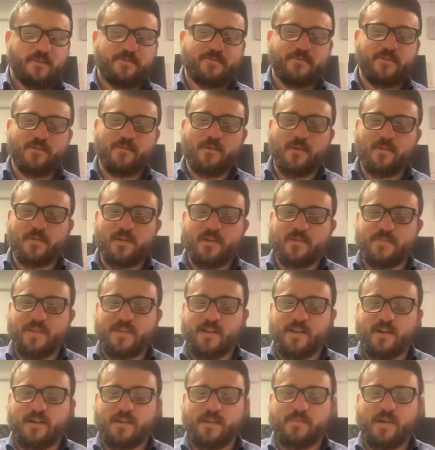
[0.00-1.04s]
for what we're going to be
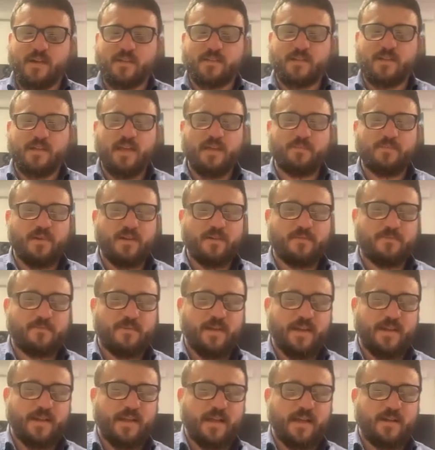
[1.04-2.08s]
talking about today. But
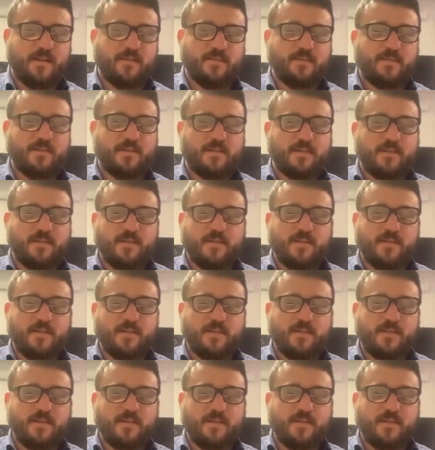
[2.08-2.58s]
right now,